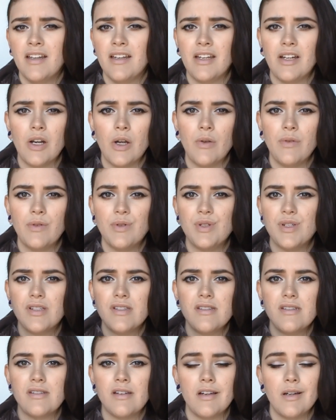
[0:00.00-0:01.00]
You know, they're
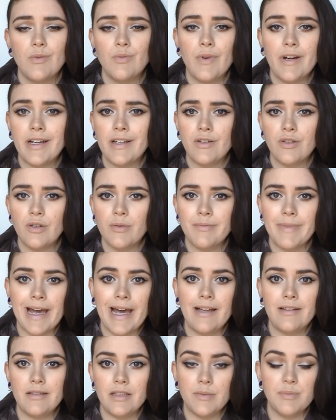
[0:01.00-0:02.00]
just a regular
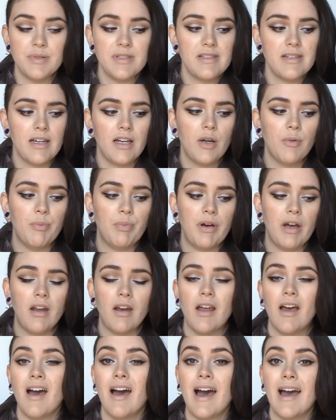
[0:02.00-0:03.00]
matte lipstick,
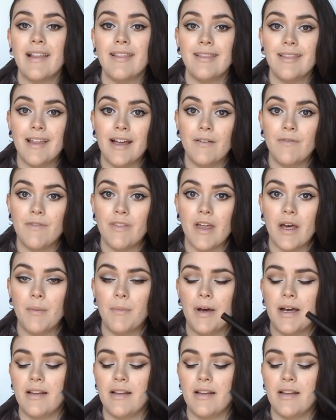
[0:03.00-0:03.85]
but I love them.